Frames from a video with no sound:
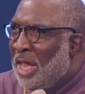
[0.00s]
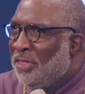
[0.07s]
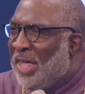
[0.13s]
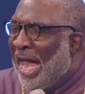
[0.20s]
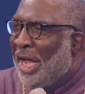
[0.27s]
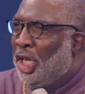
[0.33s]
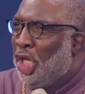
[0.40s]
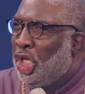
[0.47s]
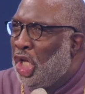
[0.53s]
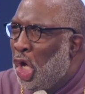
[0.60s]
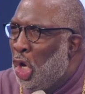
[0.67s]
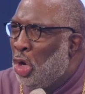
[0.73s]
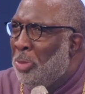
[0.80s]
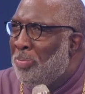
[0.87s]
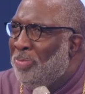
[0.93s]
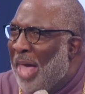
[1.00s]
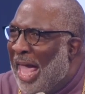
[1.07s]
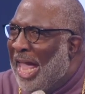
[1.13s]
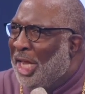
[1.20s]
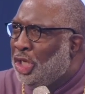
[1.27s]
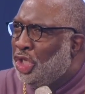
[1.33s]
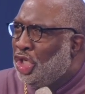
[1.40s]
that you
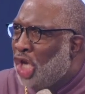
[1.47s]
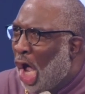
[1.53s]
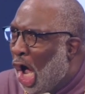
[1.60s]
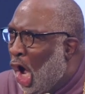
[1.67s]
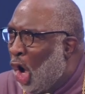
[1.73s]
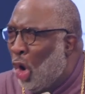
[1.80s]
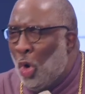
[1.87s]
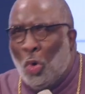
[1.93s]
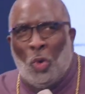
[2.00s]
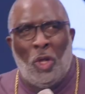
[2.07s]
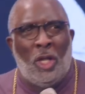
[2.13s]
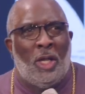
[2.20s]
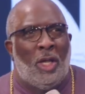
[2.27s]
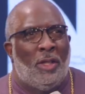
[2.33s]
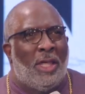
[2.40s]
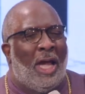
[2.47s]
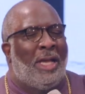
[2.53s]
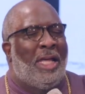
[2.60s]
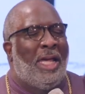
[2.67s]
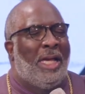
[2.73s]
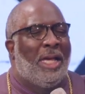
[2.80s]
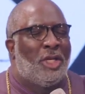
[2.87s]
may know that
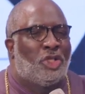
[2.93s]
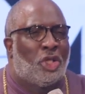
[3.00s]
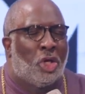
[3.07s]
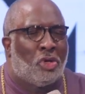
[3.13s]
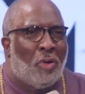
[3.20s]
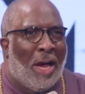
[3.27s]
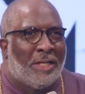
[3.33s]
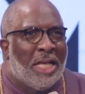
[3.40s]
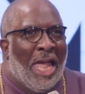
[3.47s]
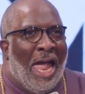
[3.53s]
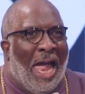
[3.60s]
he is the Christ,